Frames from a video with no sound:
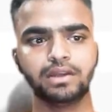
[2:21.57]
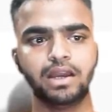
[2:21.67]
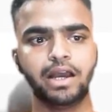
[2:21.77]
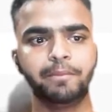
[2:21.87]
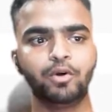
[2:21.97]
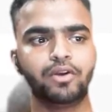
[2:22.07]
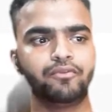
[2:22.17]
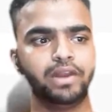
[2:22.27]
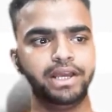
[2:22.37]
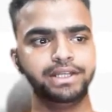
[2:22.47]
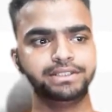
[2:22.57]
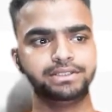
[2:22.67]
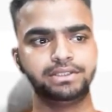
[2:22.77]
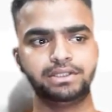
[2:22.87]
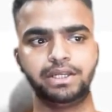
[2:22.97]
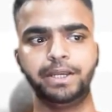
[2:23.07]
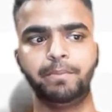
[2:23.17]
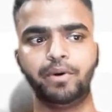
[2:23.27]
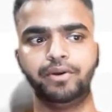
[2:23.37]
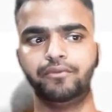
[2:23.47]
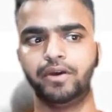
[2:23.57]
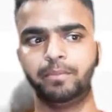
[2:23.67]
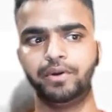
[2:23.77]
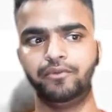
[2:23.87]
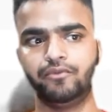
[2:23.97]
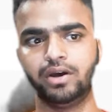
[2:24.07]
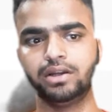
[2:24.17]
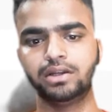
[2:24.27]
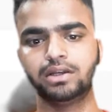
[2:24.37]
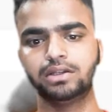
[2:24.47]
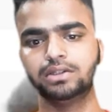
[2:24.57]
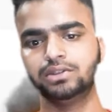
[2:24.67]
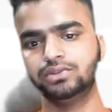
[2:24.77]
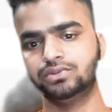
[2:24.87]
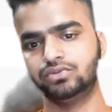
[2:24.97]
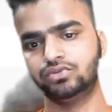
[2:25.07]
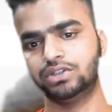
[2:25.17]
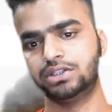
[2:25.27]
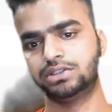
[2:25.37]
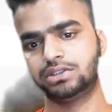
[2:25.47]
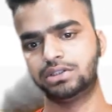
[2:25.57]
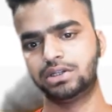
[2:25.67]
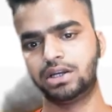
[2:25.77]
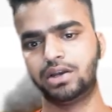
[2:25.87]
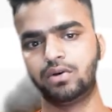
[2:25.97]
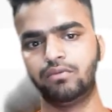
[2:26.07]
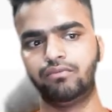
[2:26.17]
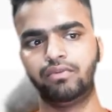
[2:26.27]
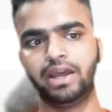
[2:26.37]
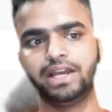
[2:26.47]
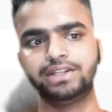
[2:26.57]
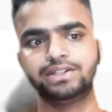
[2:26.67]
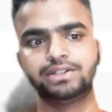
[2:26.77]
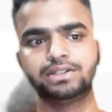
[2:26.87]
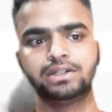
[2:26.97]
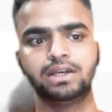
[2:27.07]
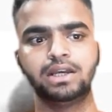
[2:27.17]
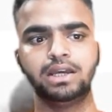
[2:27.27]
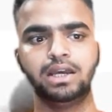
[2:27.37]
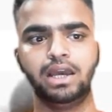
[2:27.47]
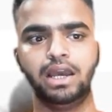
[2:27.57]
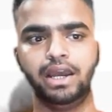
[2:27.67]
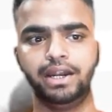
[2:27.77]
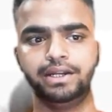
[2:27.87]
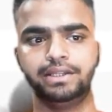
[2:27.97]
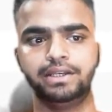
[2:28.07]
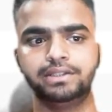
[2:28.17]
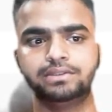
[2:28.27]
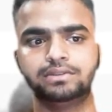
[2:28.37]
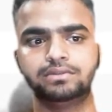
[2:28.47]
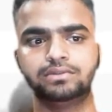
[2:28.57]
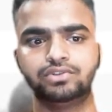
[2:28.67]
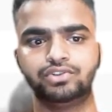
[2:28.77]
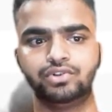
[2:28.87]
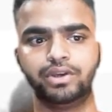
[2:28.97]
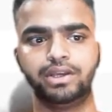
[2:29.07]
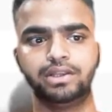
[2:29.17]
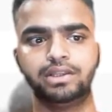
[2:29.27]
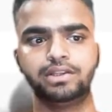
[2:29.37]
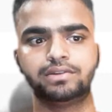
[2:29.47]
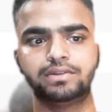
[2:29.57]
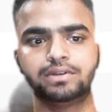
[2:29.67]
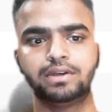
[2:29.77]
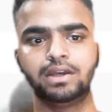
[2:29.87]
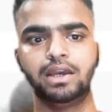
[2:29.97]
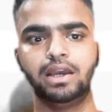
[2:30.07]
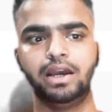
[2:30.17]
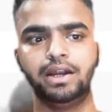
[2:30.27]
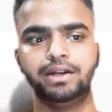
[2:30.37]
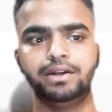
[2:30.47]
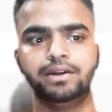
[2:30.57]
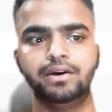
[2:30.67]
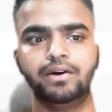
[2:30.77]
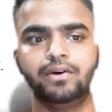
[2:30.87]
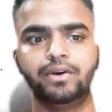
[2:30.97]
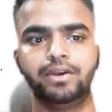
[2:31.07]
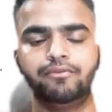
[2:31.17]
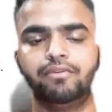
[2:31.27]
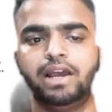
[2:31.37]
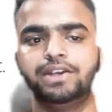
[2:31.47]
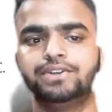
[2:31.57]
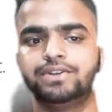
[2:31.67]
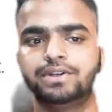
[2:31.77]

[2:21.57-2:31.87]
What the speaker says: I'm gonna flash 3.5.1. so just click on flash, and this showing this, and okay, flash.